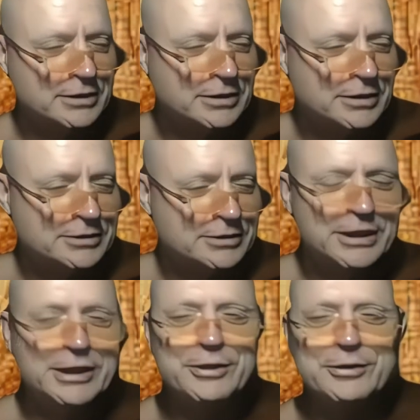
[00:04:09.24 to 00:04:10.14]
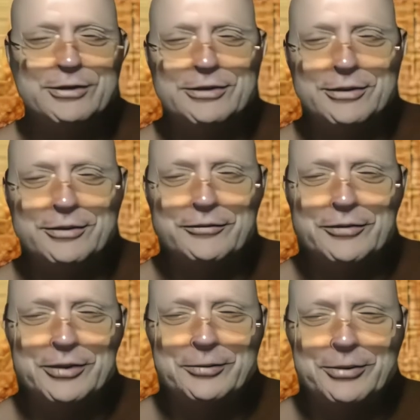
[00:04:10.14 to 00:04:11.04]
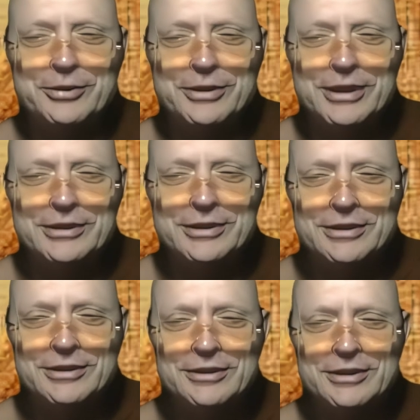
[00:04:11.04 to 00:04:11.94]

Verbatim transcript: hmm. uh, take on, on Venerable Ananda.